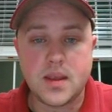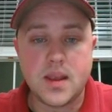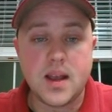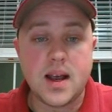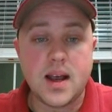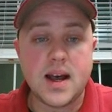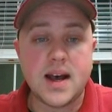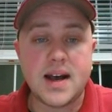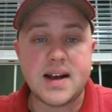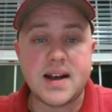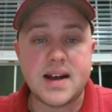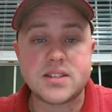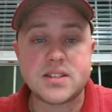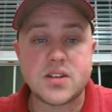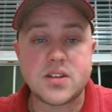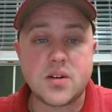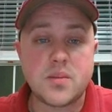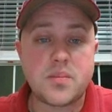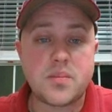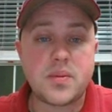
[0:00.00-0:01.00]

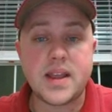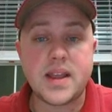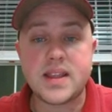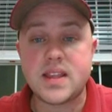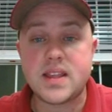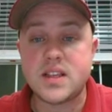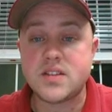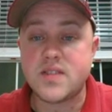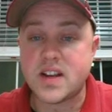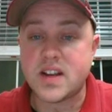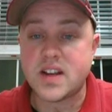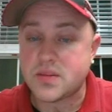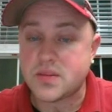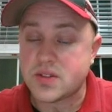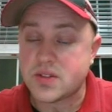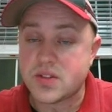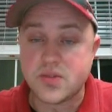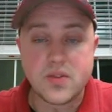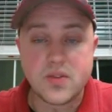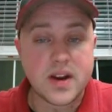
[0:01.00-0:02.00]
So plant these vegetables
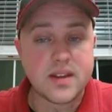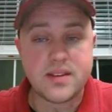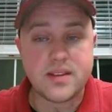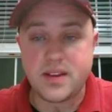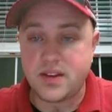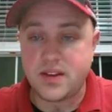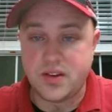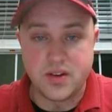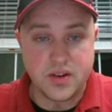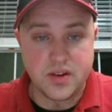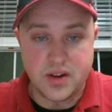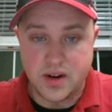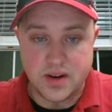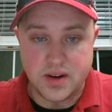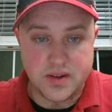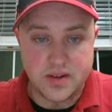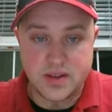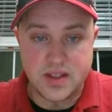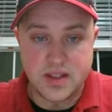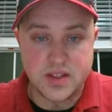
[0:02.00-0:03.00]
directly into your
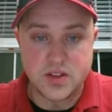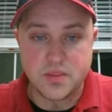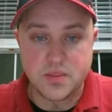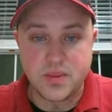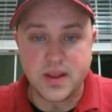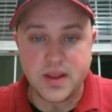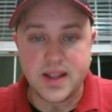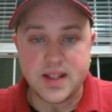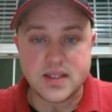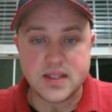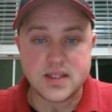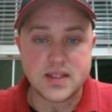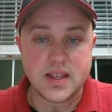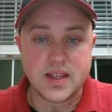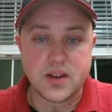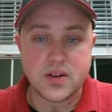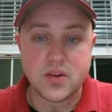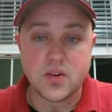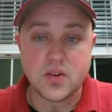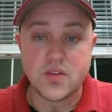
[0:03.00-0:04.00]
garden. These are plants that
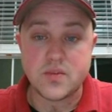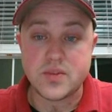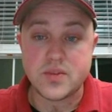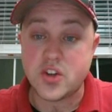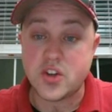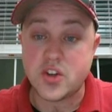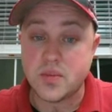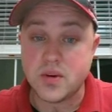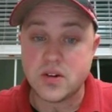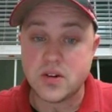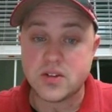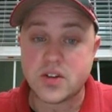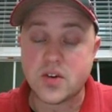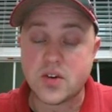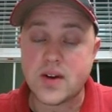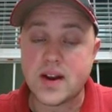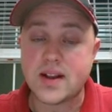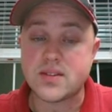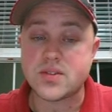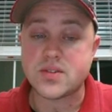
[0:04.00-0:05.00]
grow from tubers,
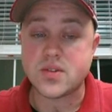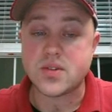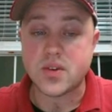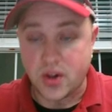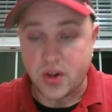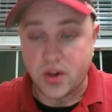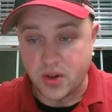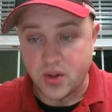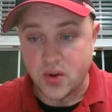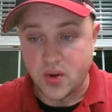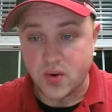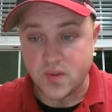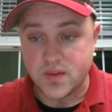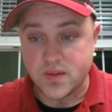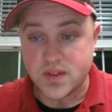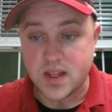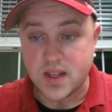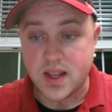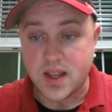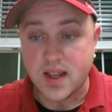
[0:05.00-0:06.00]
crowns, or cloves.
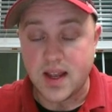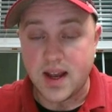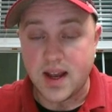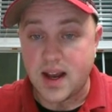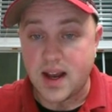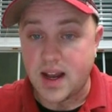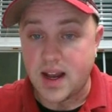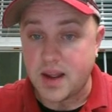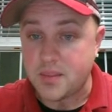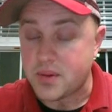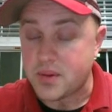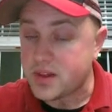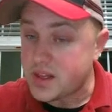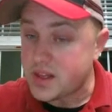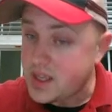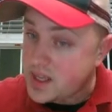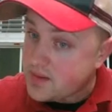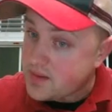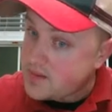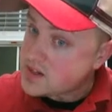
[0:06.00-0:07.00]
I
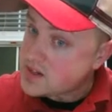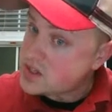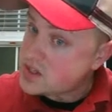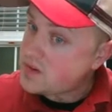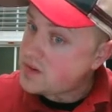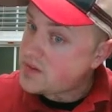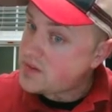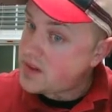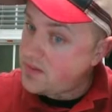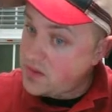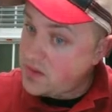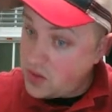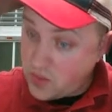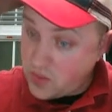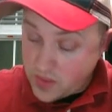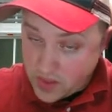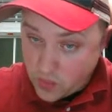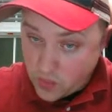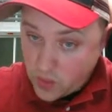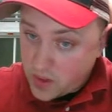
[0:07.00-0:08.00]
believe I should have given you a
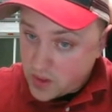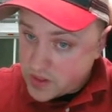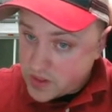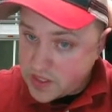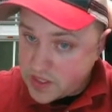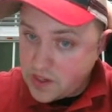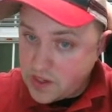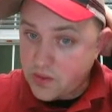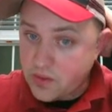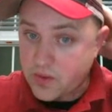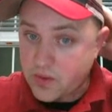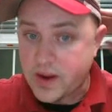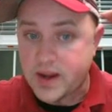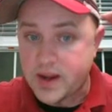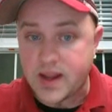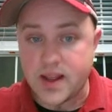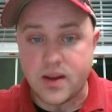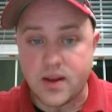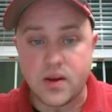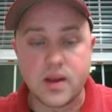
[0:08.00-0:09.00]
worksheet right
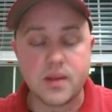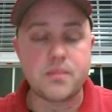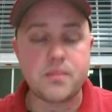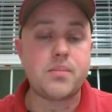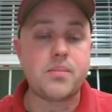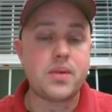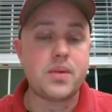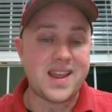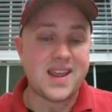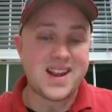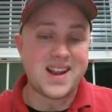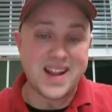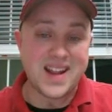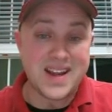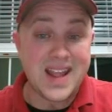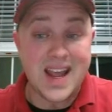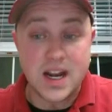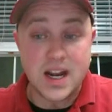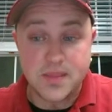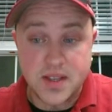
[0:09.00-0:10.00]
now on plant
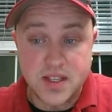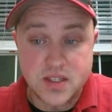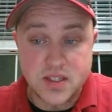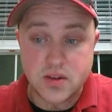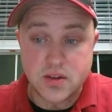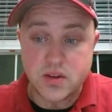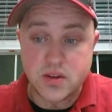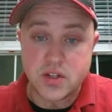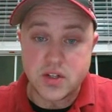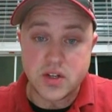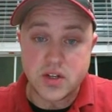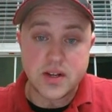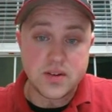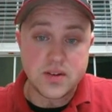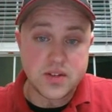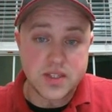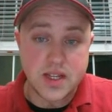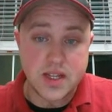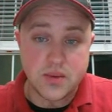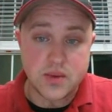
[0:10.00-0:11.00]
anatomy, so you should
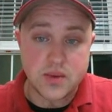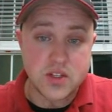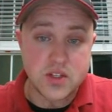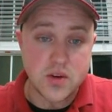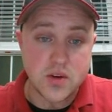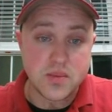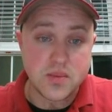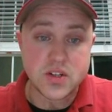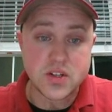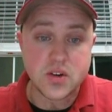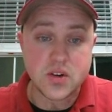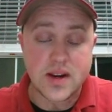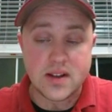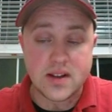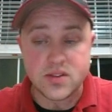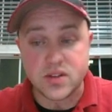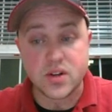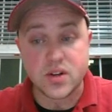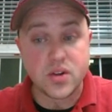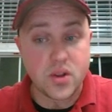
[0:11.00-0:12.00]
understand what tubers, crowns,
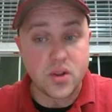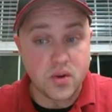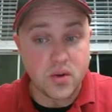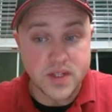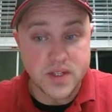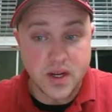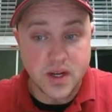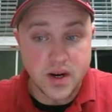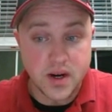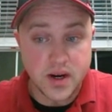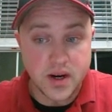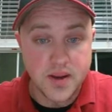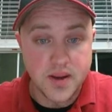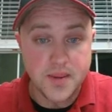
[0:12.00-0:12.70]
and cloves are.